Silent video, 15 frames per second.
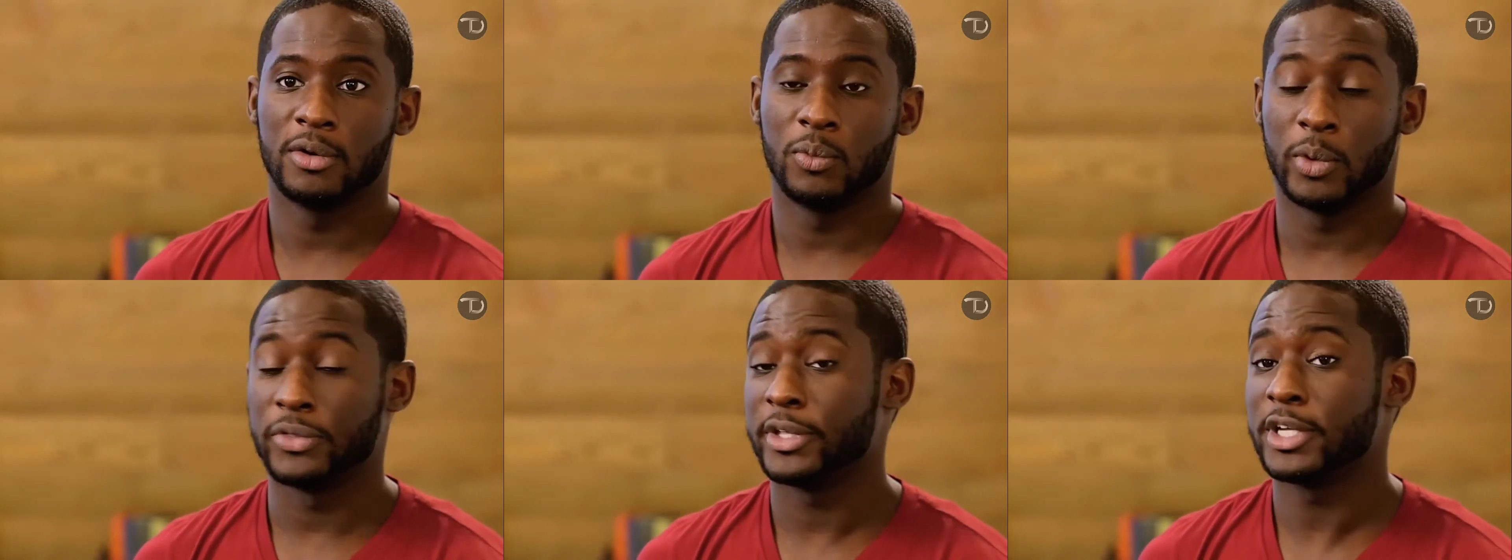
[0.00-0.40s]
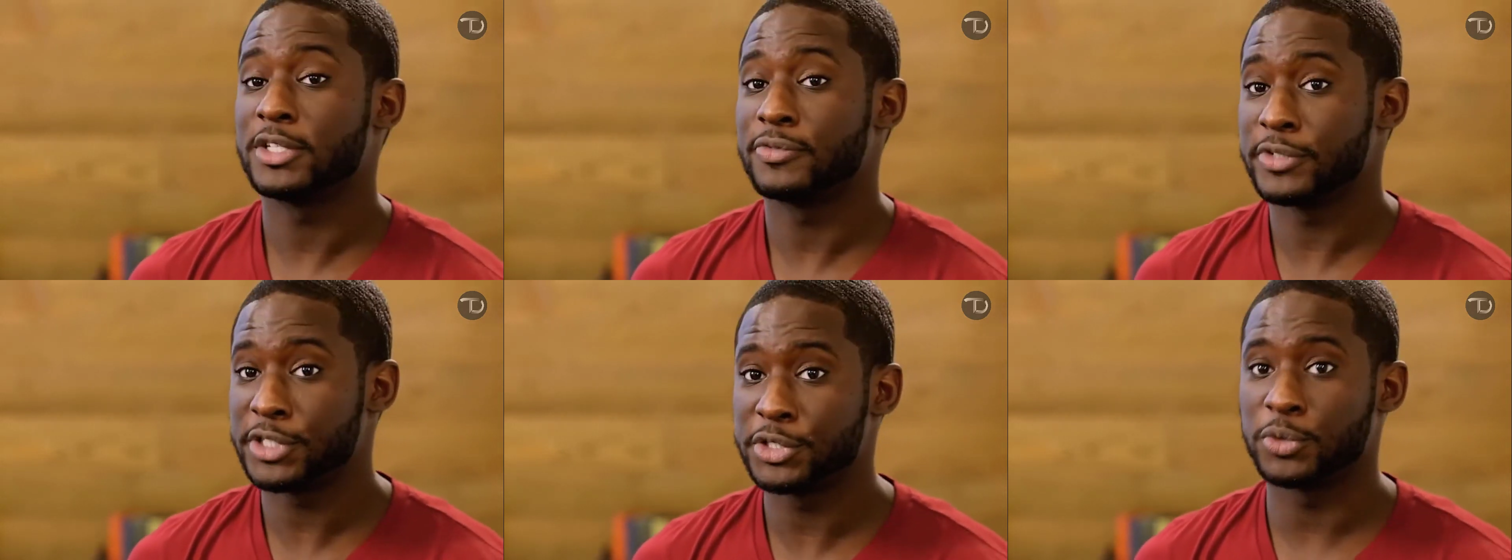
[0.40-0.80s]
One thing is
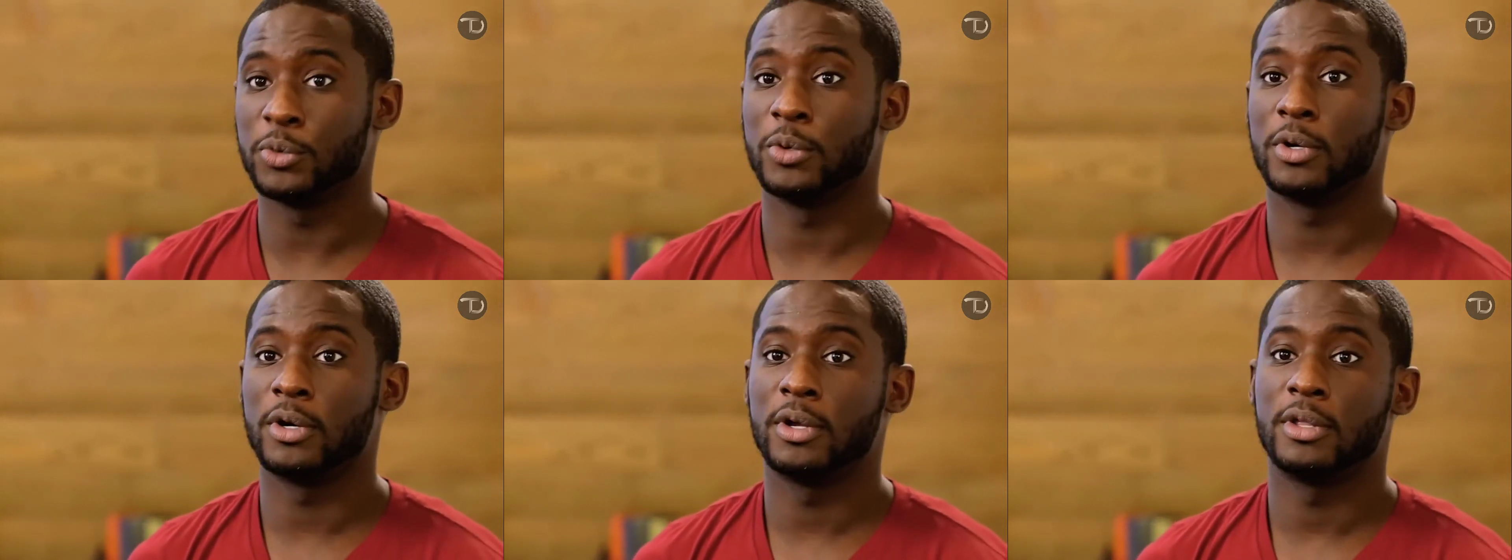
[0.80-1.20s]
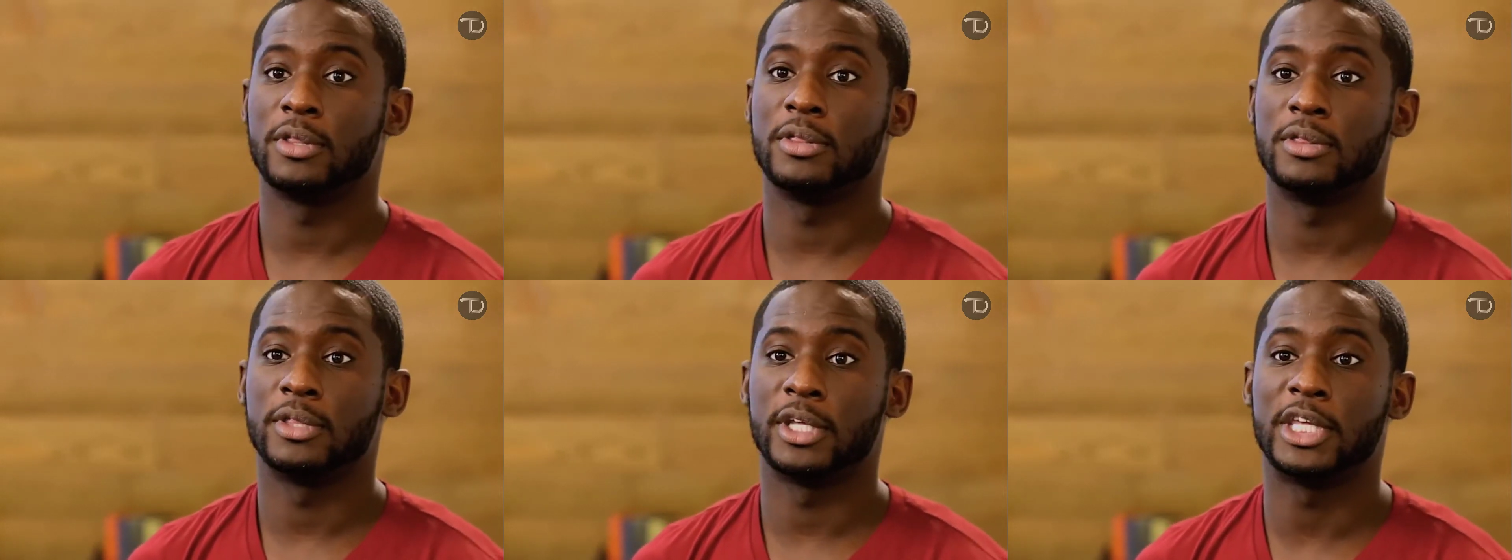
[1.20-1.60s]
for sure,
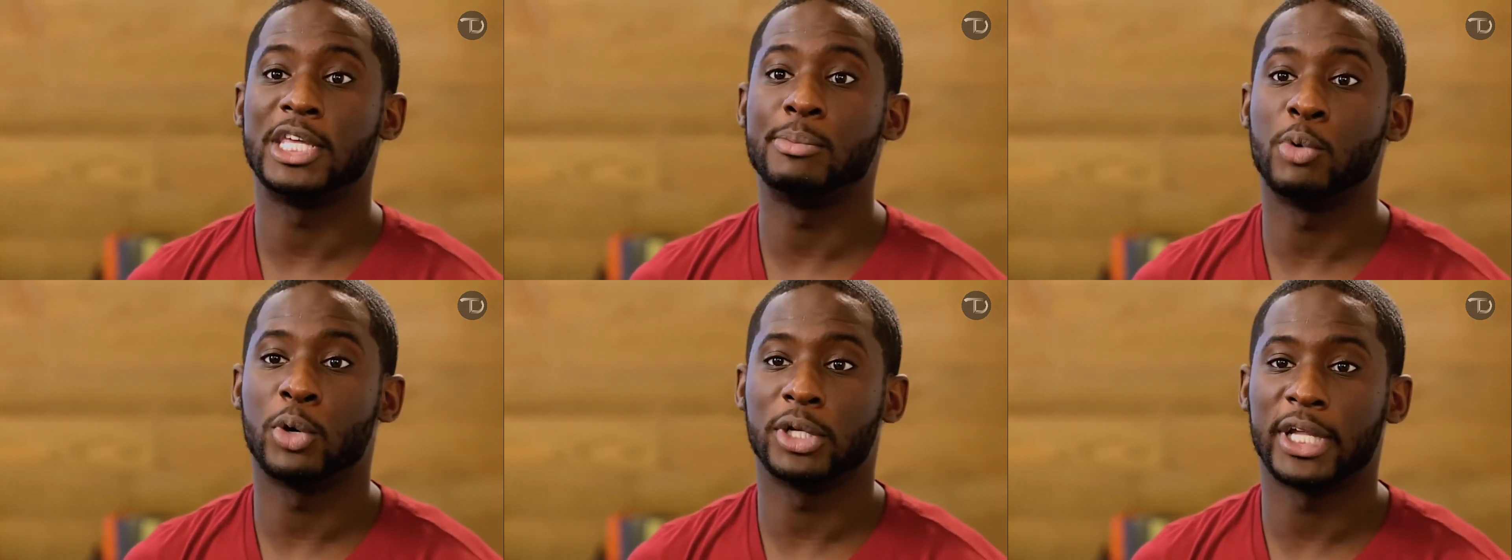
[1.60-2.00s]
the keyboard